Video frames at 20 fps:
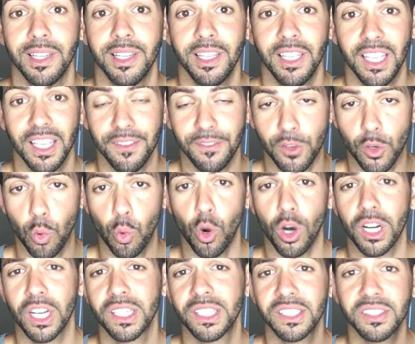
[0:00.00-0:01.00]
If you want to
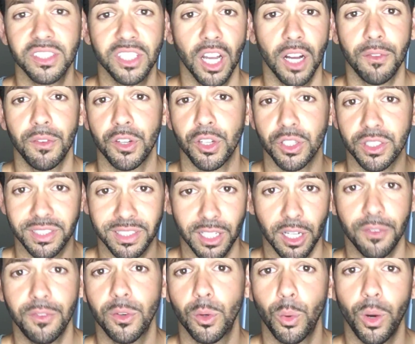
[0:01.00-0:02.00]
discover your
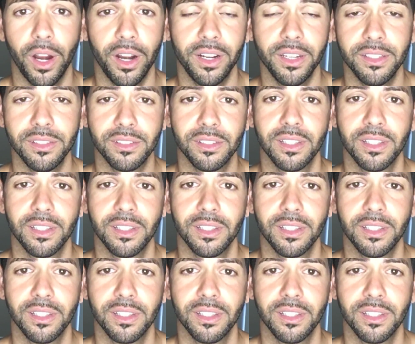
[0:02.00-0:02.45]
self-awareness,